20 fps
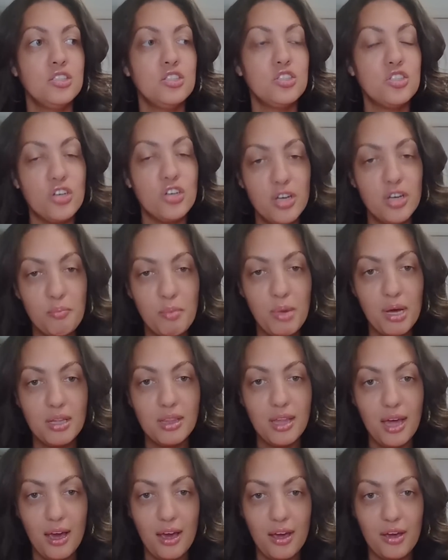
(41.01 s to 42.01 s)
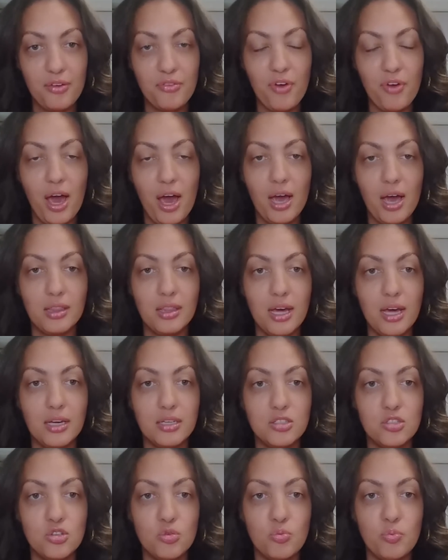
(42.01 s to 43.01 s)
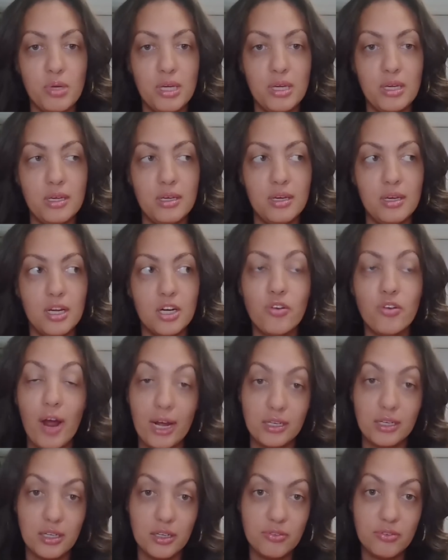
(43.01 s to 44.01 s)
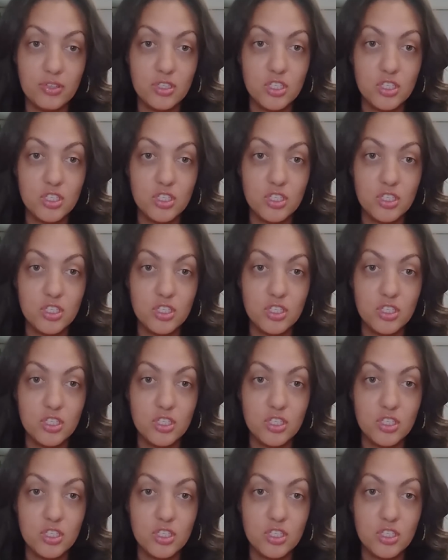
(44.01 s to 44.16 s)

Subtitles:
during my live, I like to be interactive.